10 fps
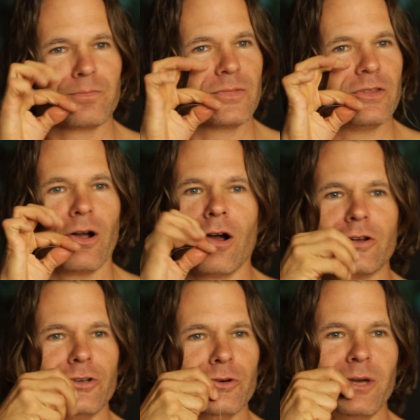there are
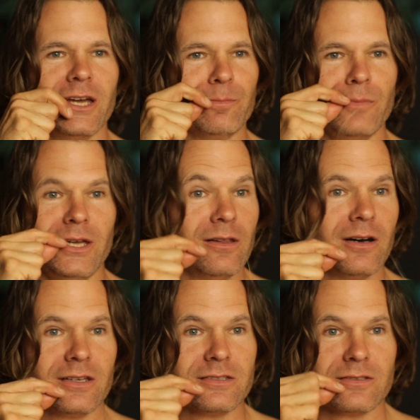no man-made
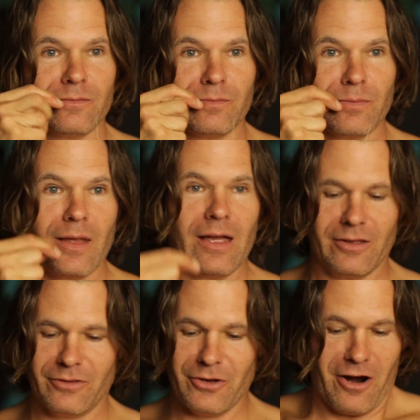laws.
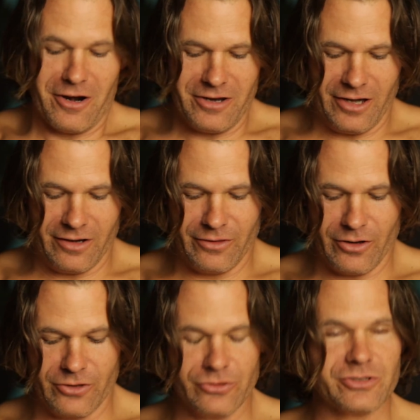There are none. There
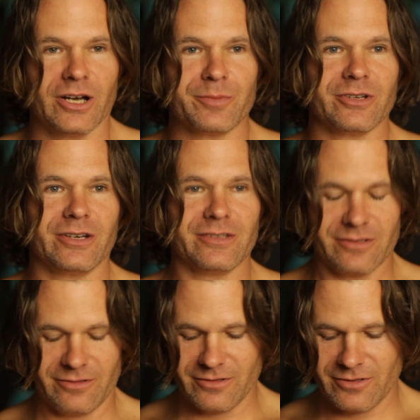are no stop signs.
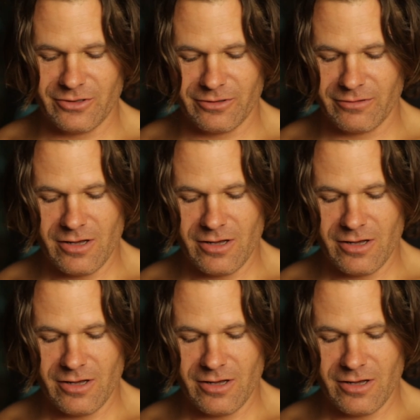There's no